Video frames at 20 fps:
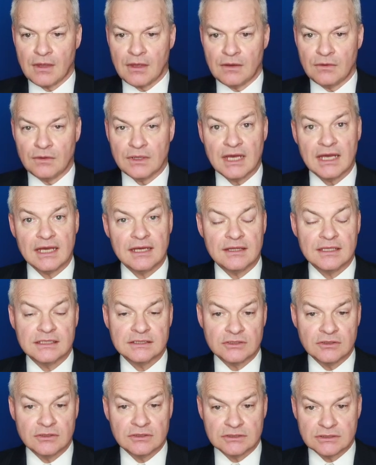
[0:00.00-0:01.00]
Okay,
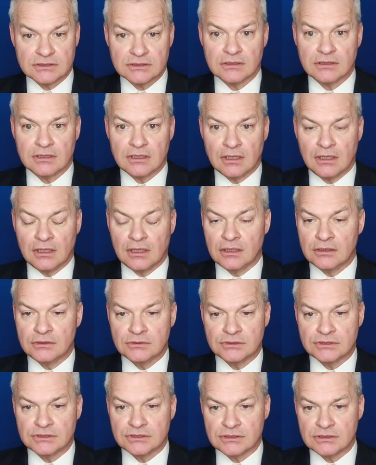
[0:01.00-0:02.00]
this looks
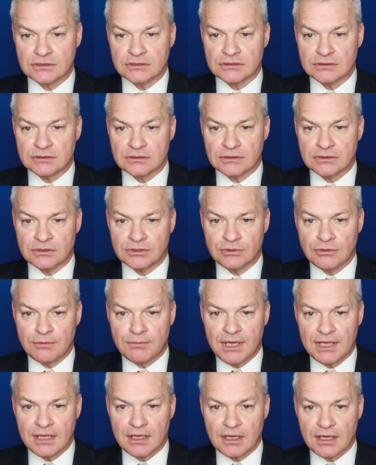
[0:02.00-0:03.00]
close to a
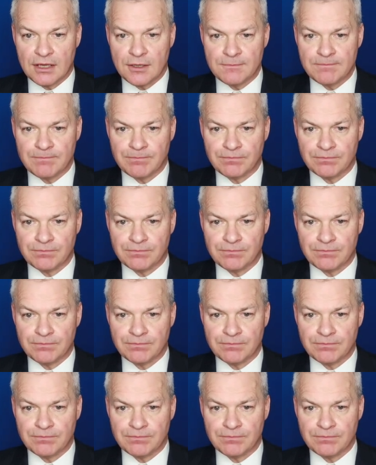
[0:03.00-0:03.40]
bingo.